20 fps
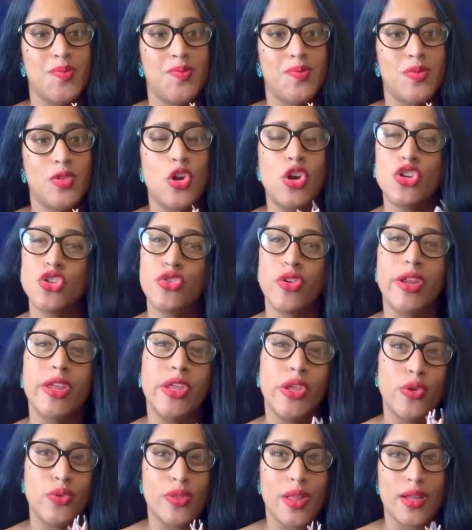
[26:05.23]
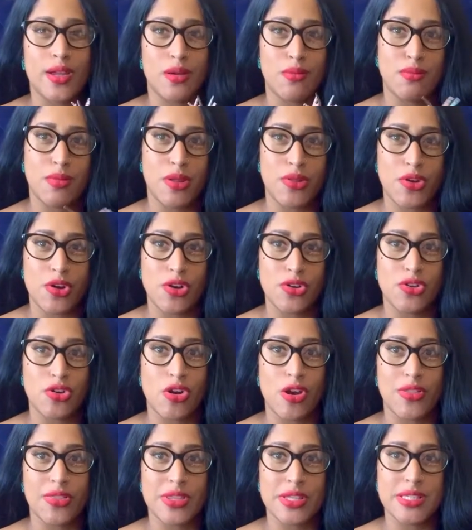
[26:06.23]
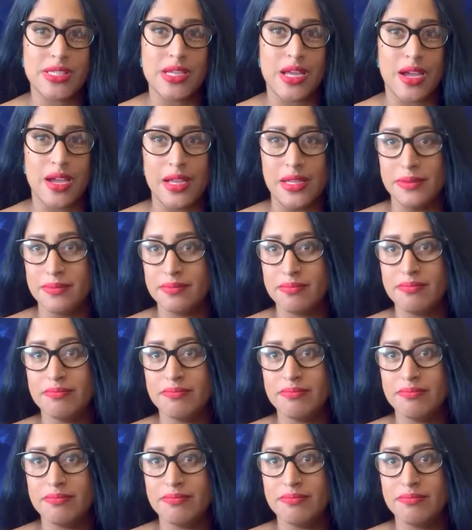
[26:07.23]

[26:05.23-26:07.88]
nurturing you like a mother during this time.